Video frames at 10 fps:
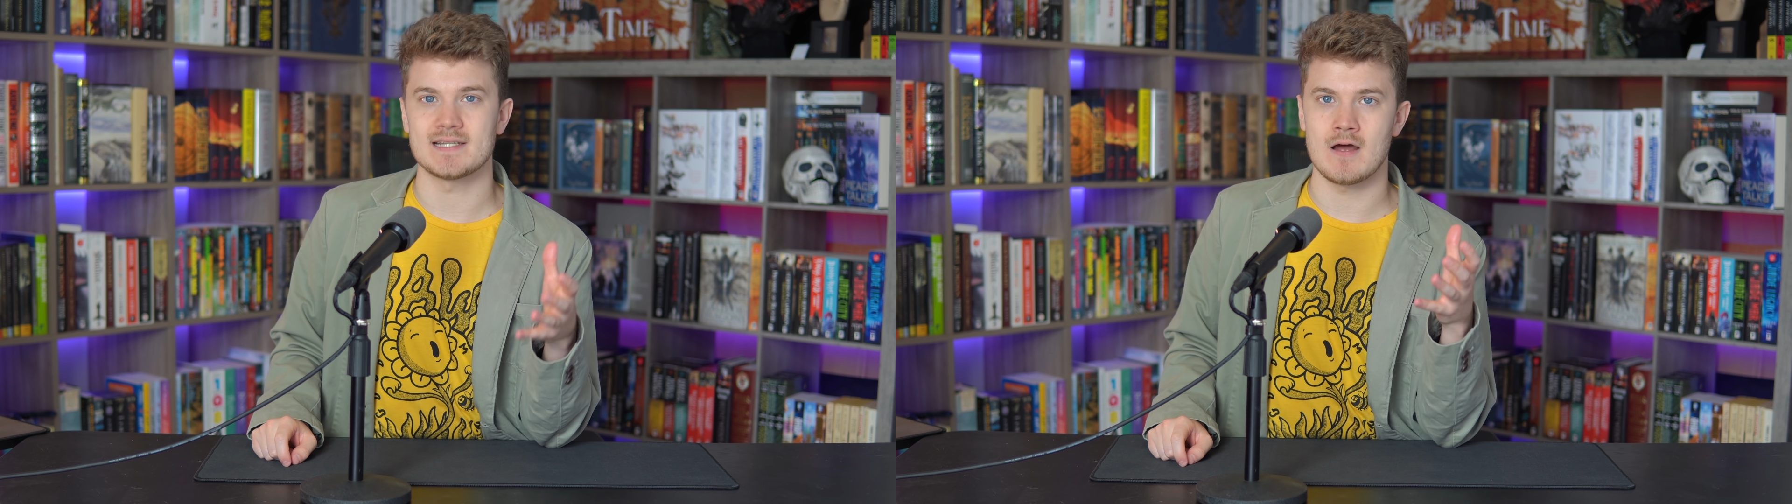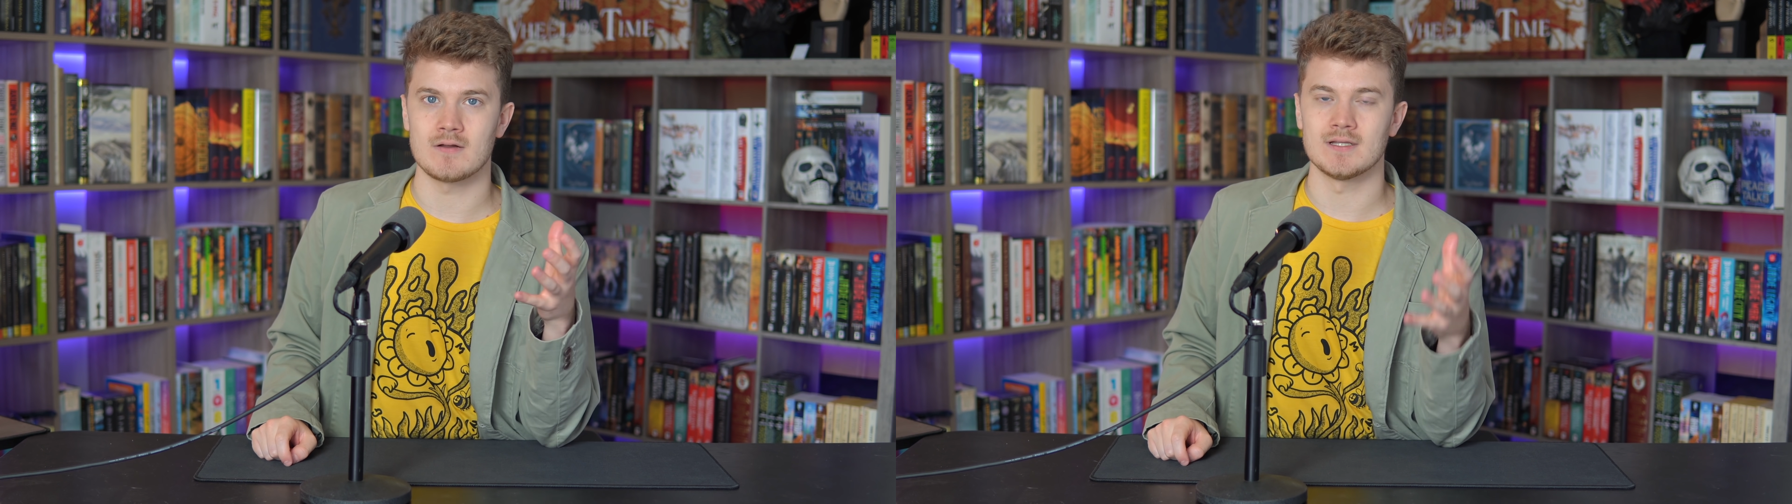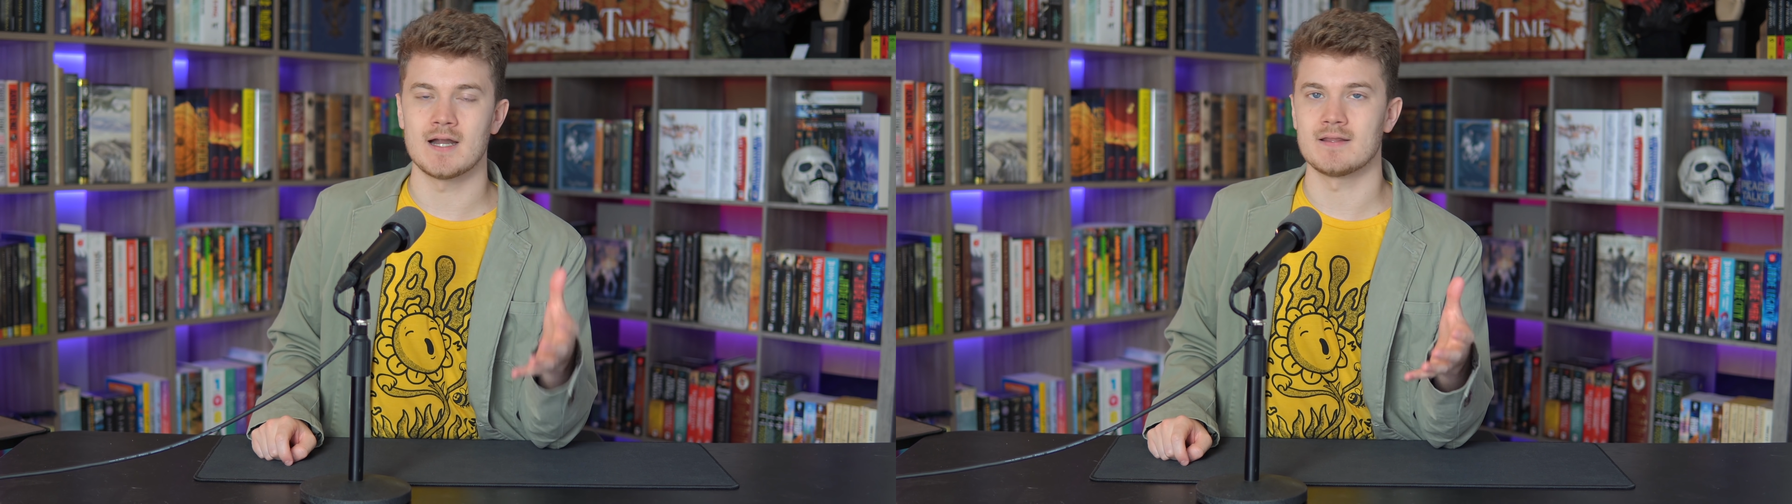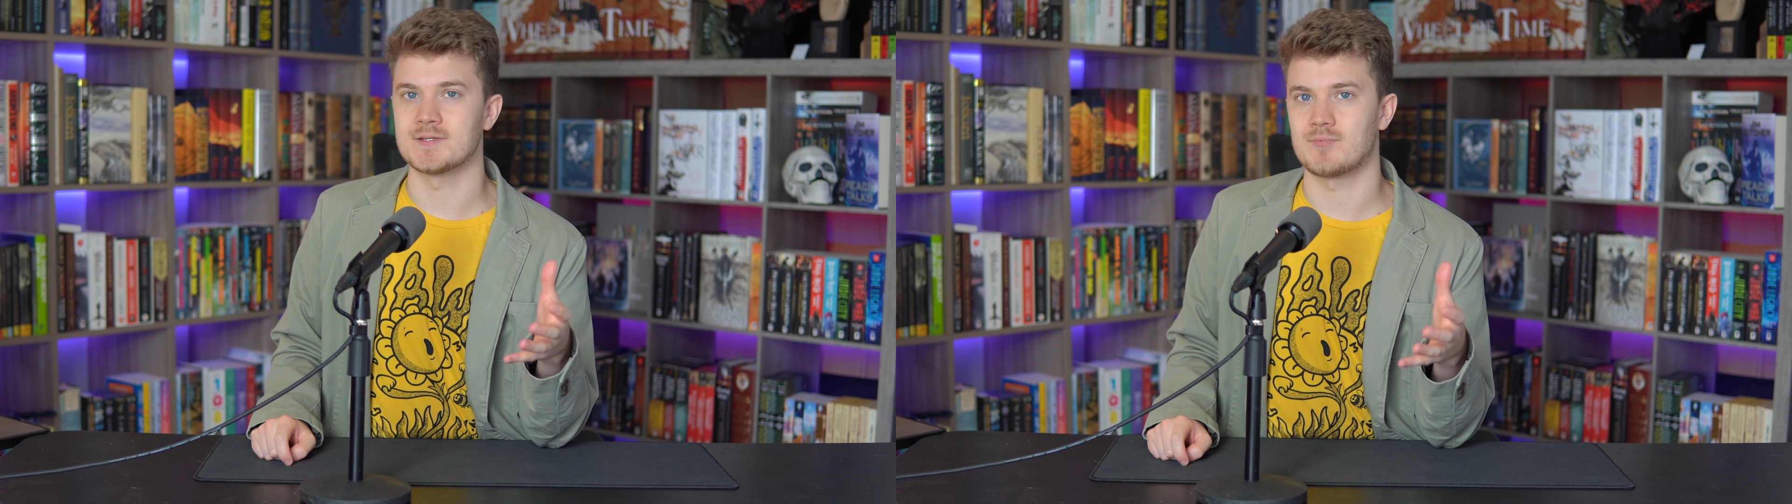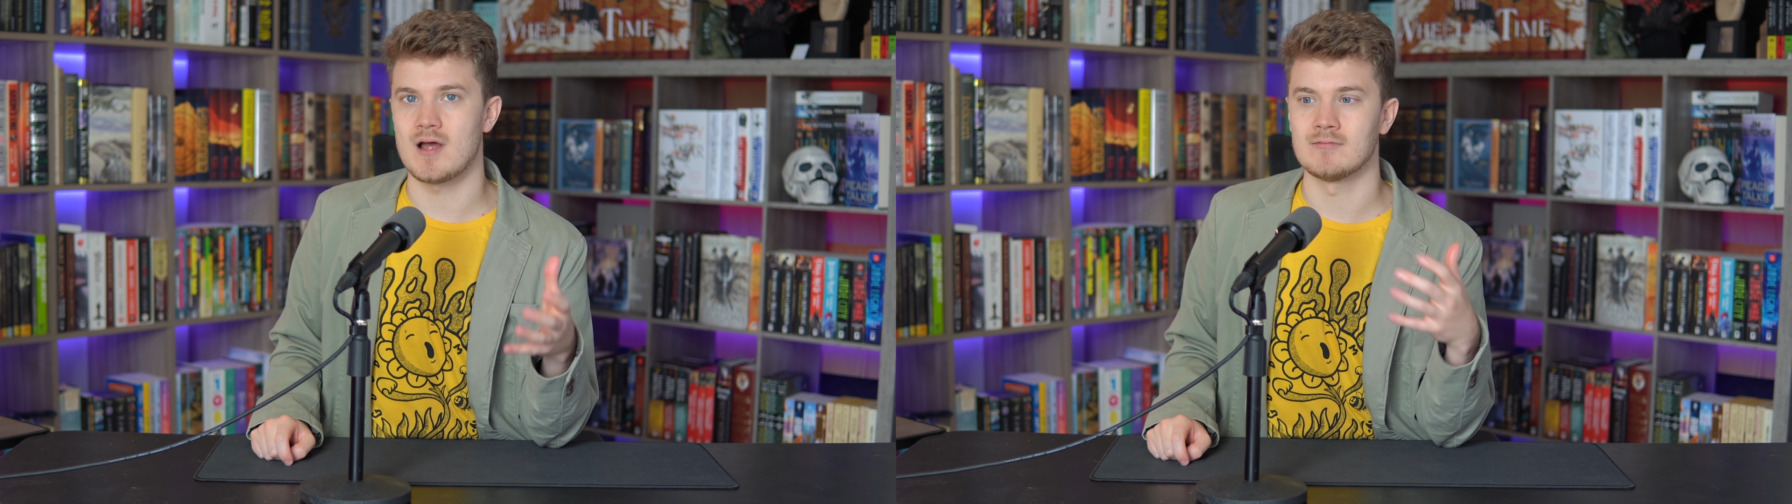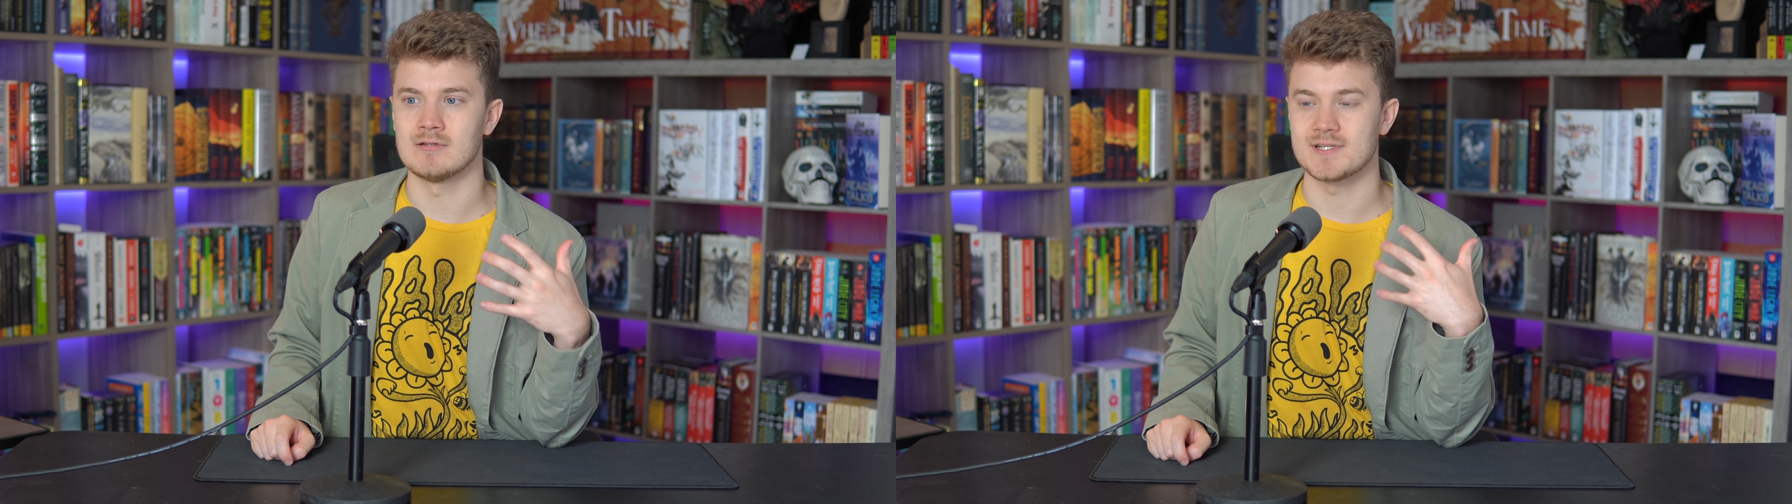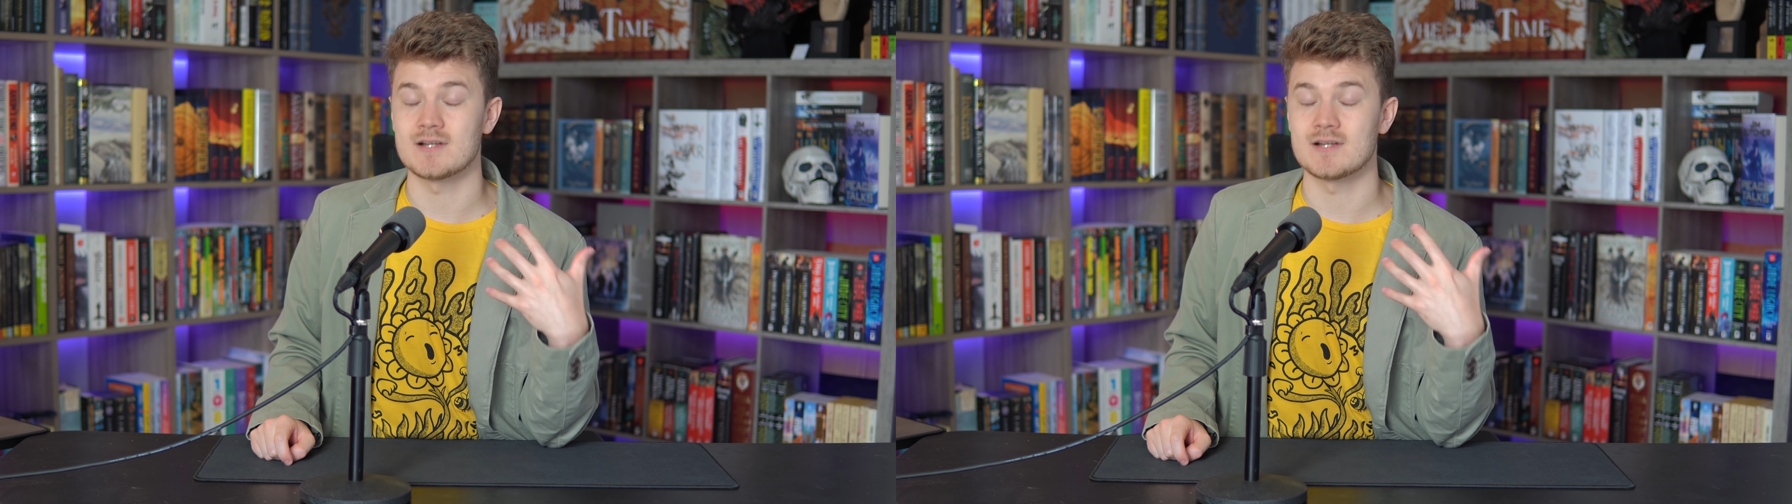down a lot of these problems.